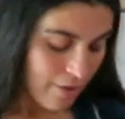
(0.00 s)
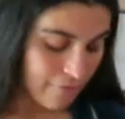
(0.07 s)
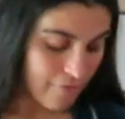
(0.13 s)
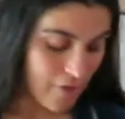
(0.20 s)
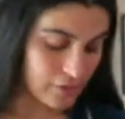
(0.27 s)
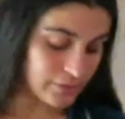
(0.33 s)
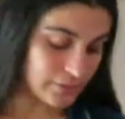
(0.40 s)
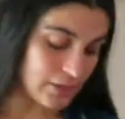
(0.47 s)

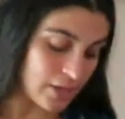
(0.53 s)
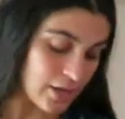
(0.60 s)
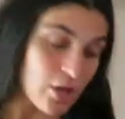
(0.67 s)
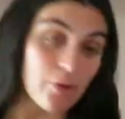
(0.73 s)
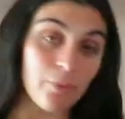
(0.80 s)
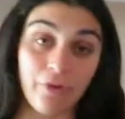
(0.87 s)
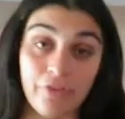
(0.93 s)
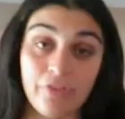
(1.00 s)

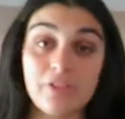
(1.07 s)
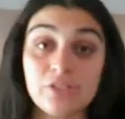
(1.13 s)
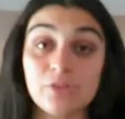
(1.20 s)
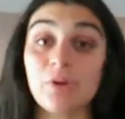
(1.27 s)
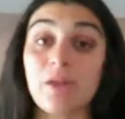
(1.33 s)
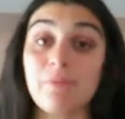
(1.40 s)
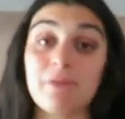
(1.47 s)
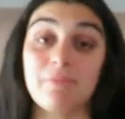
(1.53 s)
But this
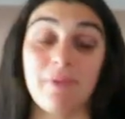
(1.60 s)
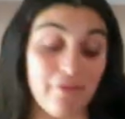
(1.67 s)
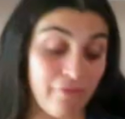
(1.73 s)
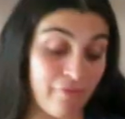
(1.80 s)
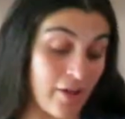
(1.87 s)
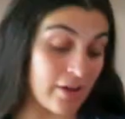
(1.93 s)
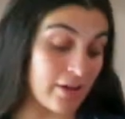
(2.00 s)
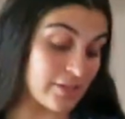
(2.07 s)
is what I mean by
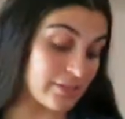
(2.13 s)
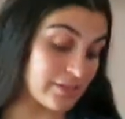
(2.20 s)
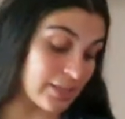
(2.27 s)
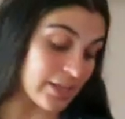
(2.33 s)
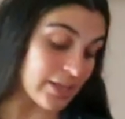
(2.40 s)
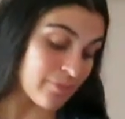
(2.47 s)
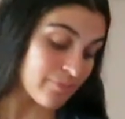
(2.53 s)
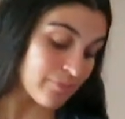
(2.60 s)
fighting
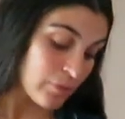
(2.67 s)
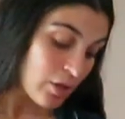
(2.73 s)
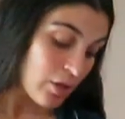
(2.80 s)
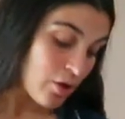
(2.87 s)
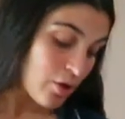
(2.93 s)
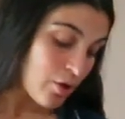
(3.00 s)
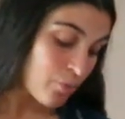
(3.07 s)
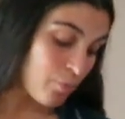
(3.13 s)
sleep.
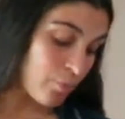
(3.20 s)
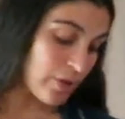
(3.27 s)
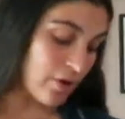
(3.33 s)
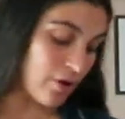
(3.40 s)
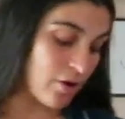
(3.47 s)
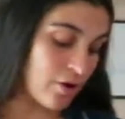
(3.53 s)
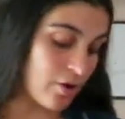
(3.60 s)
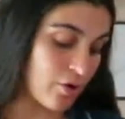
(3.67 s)

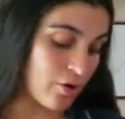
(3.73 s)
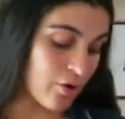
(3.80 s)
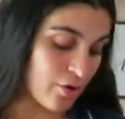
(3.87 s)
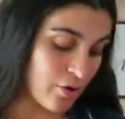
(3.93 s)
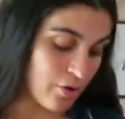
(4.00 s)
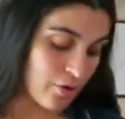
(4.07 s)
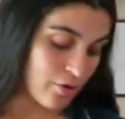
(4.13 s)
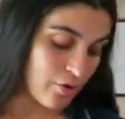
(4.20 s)

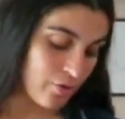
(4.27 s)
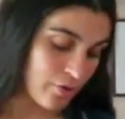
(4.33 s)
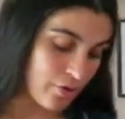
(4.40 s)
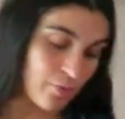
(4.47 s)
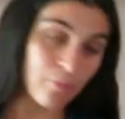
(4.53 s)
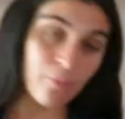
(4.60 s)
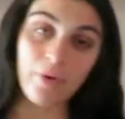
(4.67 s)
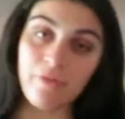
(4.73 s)

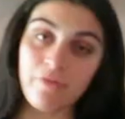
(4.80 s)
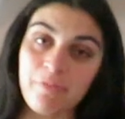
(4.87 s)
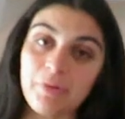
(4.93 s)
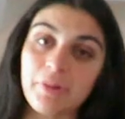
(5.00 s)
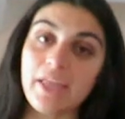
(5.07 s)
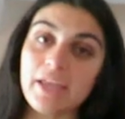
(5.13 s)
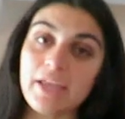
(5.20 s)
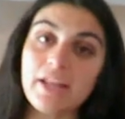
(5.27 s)
We've
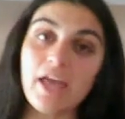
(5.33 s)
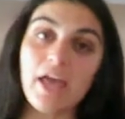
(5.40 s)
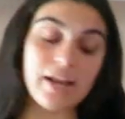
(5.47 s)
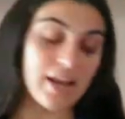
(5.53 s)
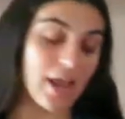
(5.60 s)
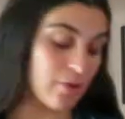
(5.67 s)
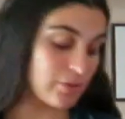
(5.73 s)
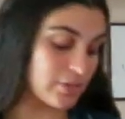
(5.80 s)
played,
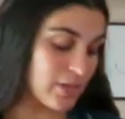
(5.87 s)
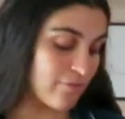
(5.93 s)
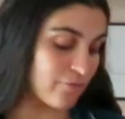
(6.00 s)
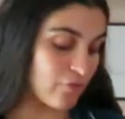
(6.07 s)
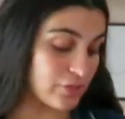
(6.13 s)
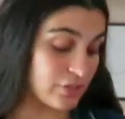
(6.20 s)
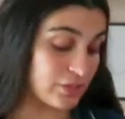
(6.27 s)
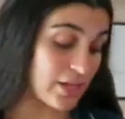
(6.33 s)
and now it's
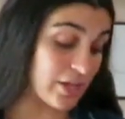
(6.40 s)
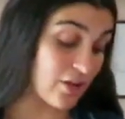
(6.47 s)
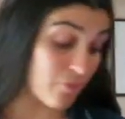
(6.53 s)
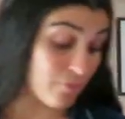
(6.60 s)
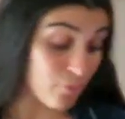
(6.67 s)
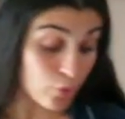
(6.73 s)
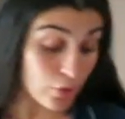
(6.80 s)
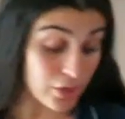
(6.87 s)
time for us to take
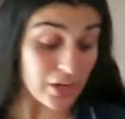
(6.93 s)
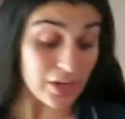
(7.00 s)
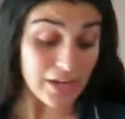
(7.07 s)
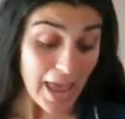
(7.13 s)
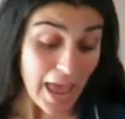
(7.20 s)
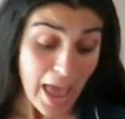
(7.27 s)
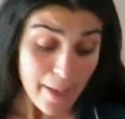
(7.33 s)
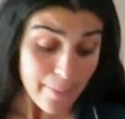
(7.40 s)
our morning
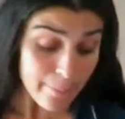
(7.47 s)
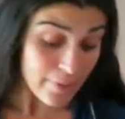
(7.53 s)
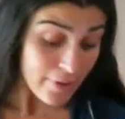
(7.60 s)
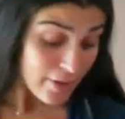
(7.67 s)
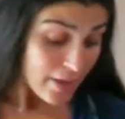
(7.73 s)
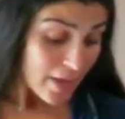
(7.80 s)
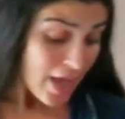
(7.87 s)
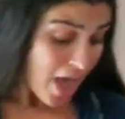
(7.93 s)
nap.
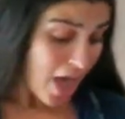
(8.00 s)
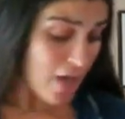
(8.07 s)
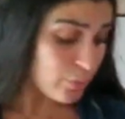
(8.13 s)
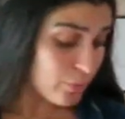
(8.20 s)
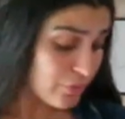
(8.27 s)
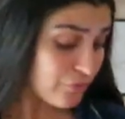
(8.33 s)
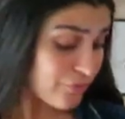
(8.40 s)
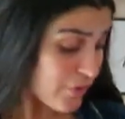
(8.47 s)

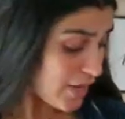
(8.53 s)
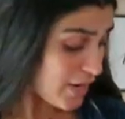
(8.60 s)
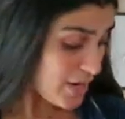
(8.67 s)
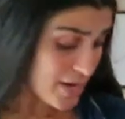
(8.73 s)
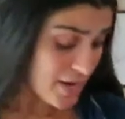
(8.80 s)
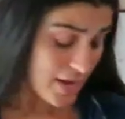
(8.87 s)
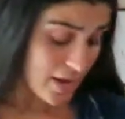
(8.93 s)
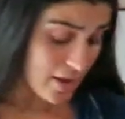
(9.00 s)
And we're
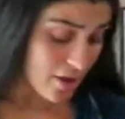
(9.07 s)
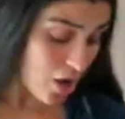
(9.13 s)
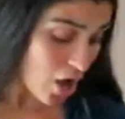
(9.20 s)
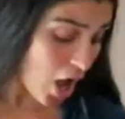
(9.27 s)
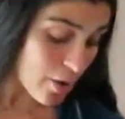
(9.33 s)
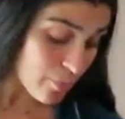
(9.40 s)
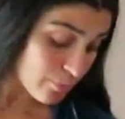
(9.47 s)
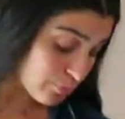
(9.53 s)
fighting it.
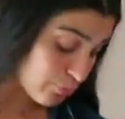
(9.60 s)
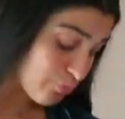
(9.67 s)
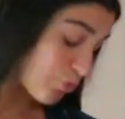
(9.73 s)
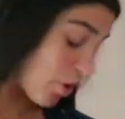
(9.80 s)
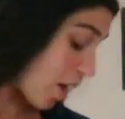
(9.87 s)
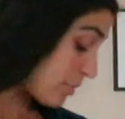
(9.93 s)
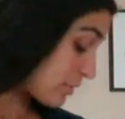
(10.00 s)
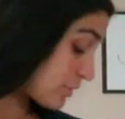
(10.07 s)
I
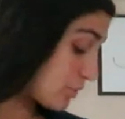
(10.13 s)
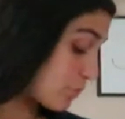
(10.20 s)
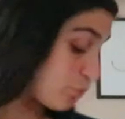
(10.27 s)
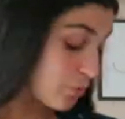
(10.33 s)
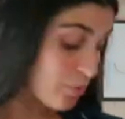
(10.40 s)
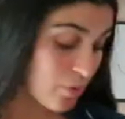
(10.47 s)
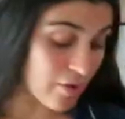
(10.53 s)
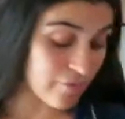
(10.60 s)
promise you,
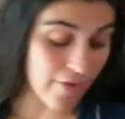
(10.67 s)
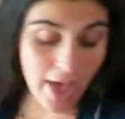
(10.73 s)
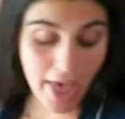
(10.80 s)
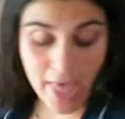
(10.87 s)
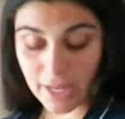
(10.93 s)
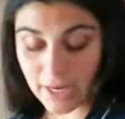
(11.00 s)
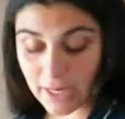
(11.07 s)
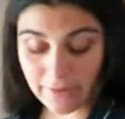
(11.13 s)
we won't have
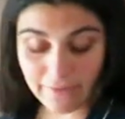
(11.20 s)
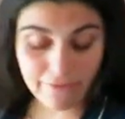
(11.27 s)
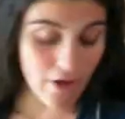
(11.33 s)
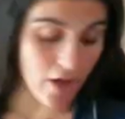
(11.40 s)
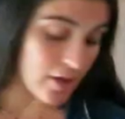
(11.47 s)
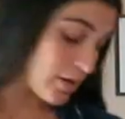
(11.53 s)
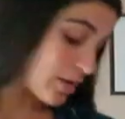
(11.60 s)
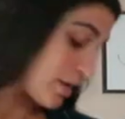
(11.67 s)
any
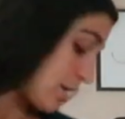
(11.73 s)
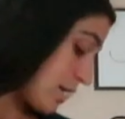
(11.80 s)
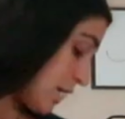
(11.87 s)
fun.